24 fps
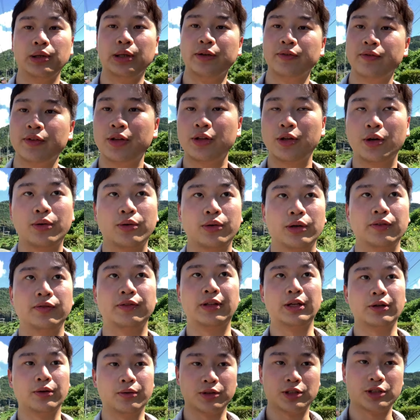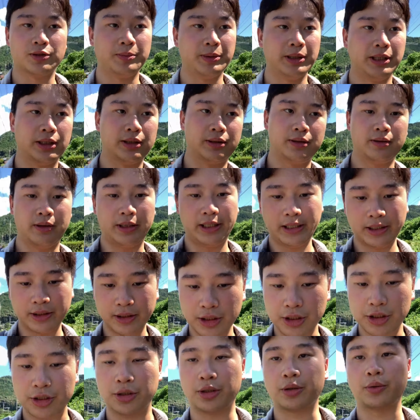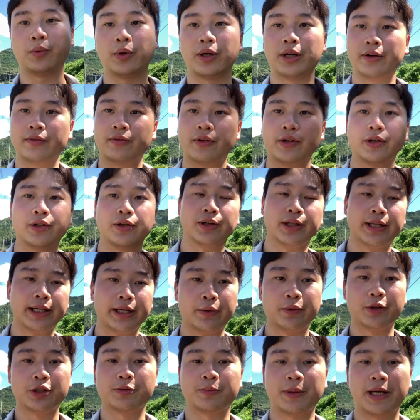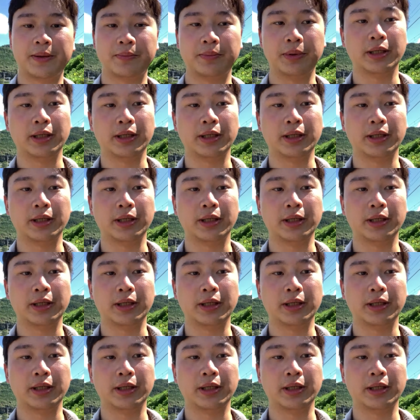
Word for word: even though if they don't speak English or whatever your language might